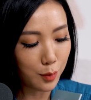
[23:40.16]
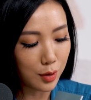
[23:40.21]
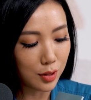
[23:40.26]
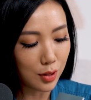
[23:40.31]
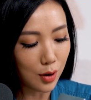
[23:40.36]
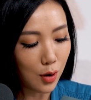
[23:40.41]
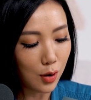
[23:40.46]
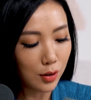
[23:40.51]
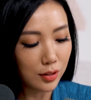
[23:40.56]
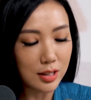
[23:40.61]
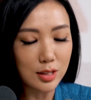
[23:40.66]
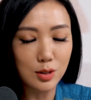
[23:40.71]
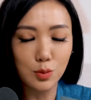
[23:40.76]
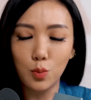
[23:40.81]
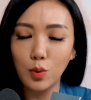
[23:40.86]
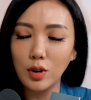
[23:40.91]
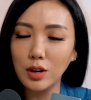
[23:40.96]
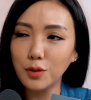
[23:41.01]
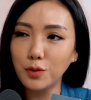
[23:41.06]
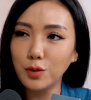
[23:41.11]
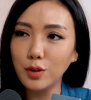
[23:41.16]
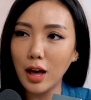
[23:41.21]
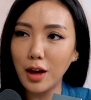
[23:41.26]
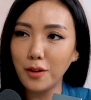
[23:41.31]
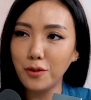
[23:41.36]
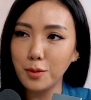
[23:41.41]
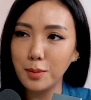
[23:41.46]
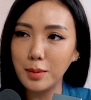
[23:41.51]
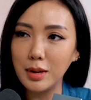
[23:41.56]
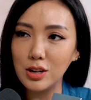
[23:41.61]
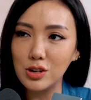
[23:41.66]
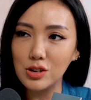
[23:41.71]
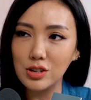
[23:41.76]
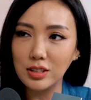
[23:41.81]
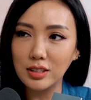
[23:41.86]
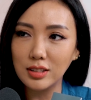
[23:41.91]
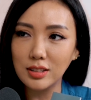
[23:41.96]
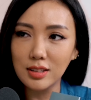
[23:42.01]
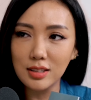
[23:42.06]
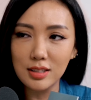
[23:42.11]
here with all these wonderful
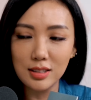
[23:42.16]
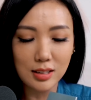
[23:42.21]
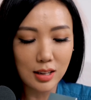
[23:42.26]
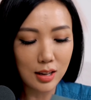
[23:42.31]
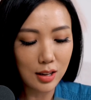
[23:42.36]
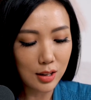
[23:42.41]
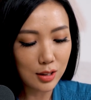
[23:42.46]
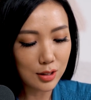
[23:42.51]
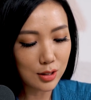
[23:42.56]
affirmations.